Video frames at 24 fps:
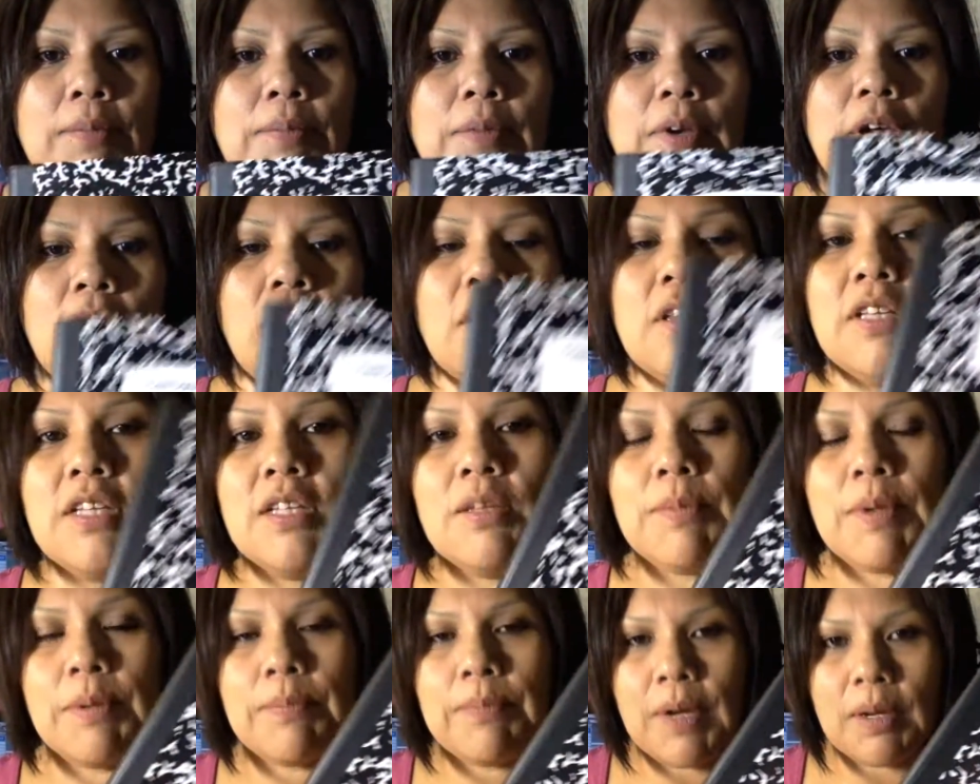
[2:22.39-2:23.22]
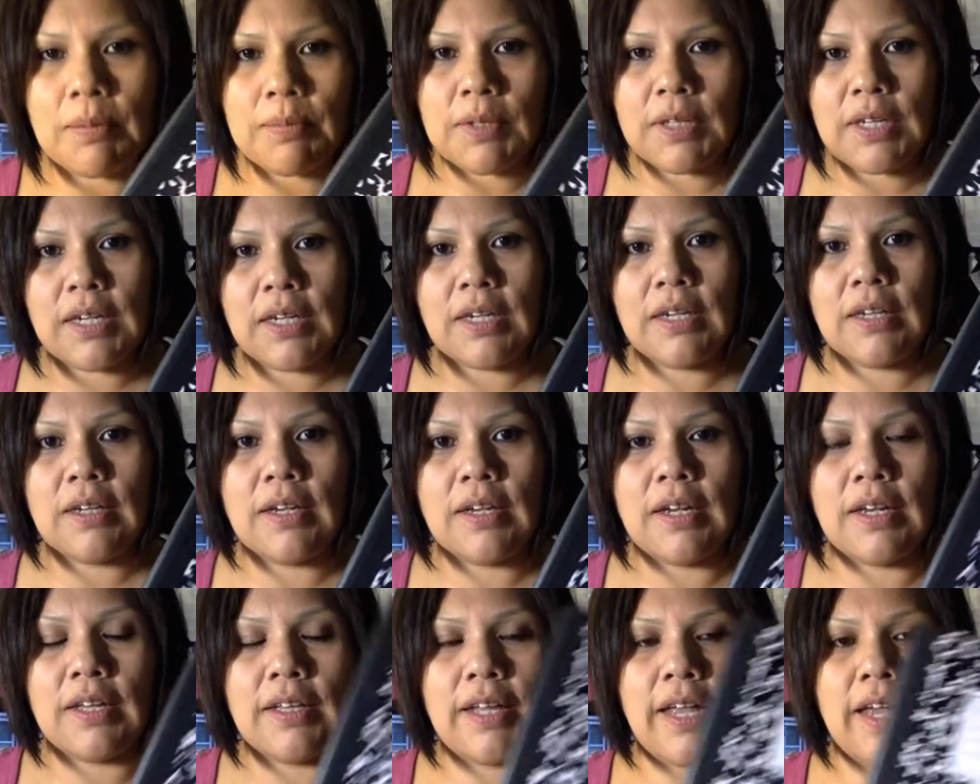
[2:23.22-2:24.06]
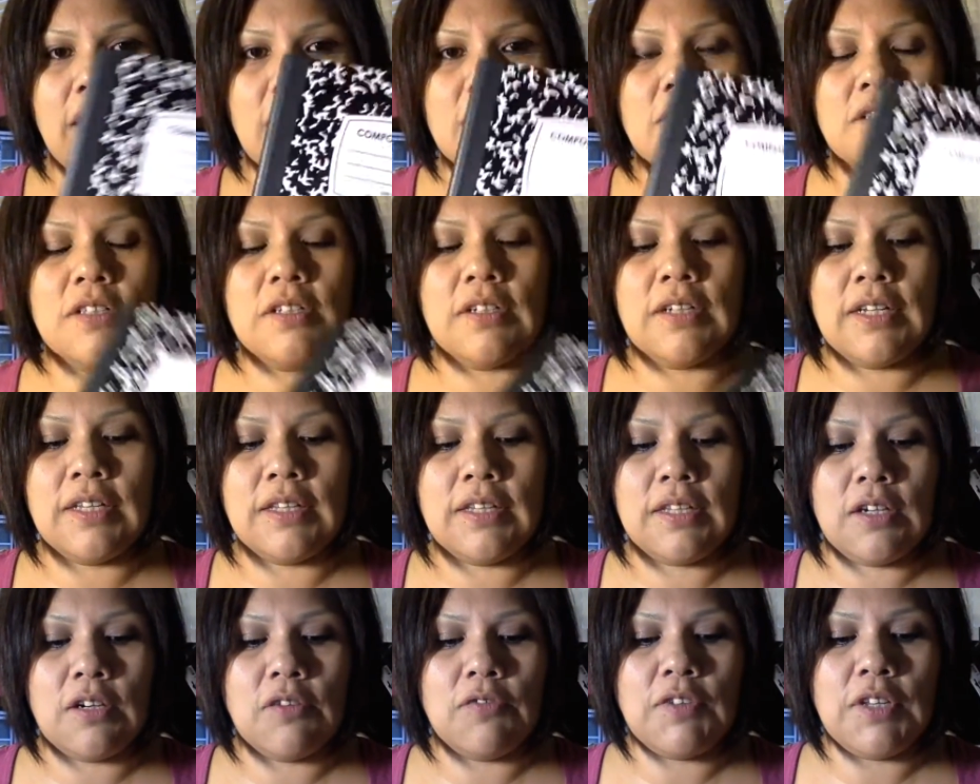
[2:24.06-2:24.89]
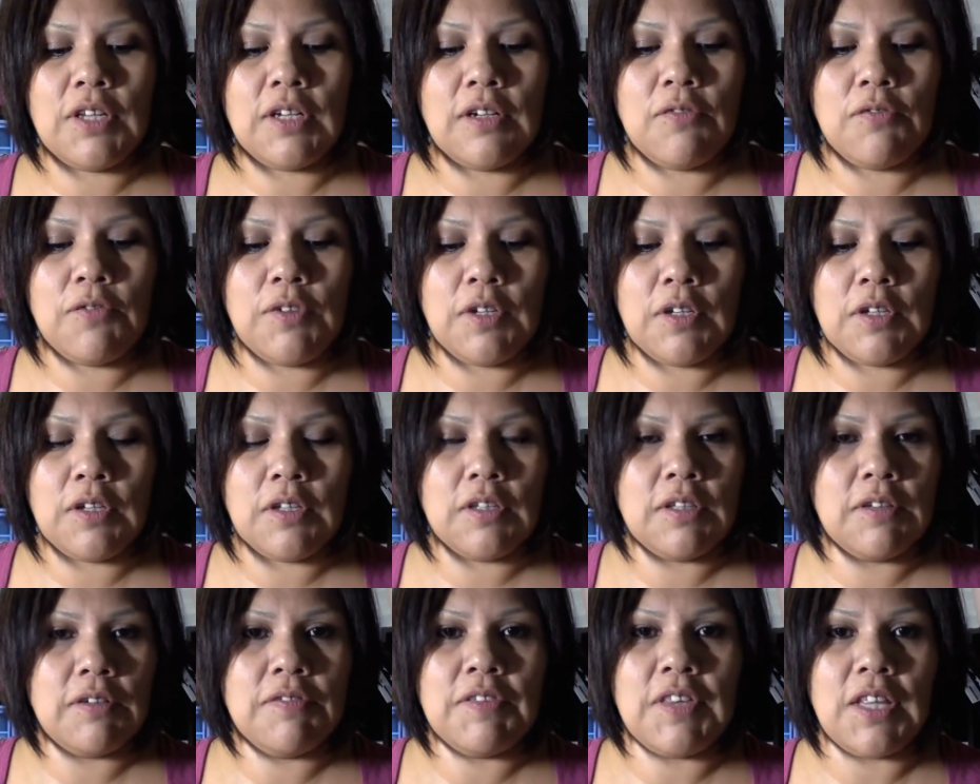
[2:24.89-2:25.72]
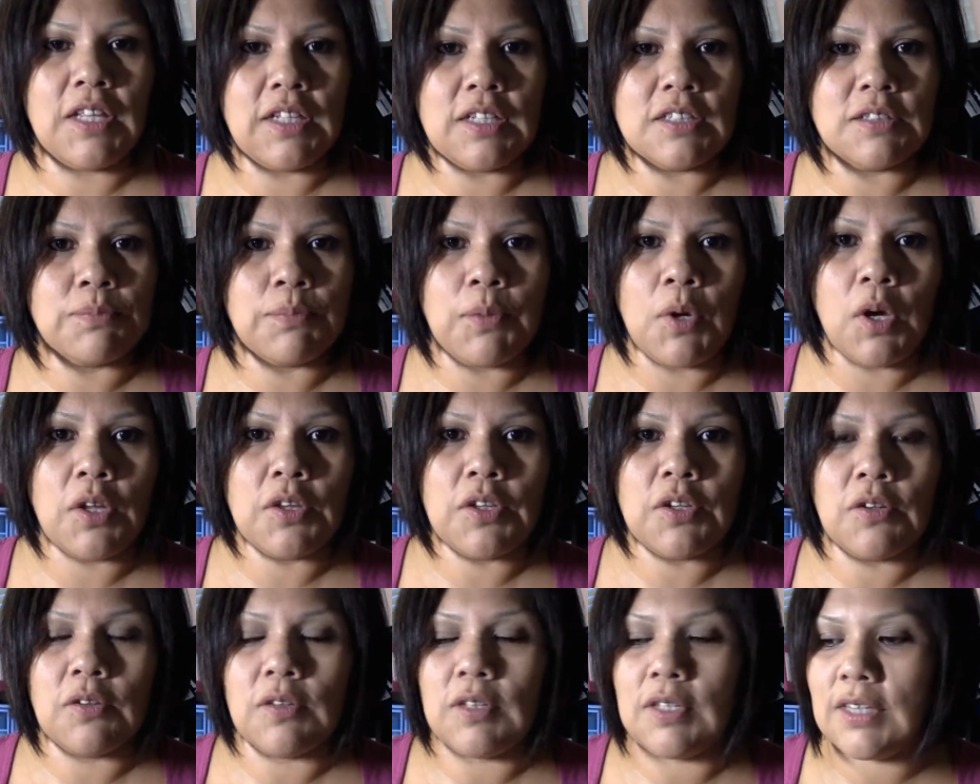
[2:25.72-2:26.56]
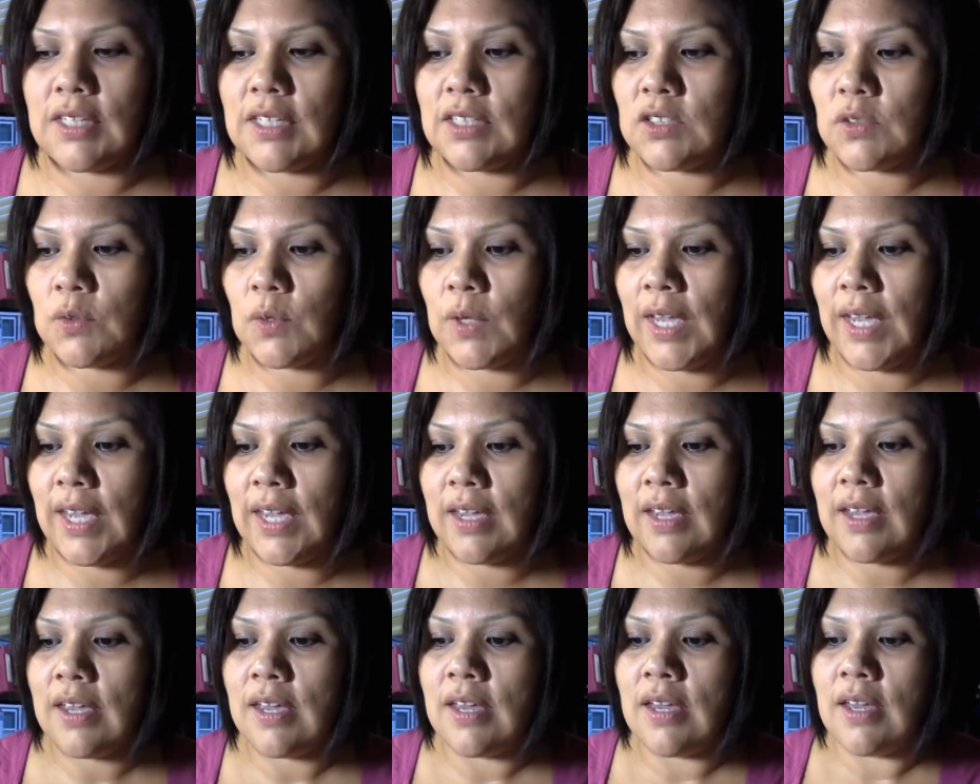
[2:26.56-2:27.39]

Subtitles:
It got a little bit bubbly and air in there. If that doesn't bother you, then that's okay.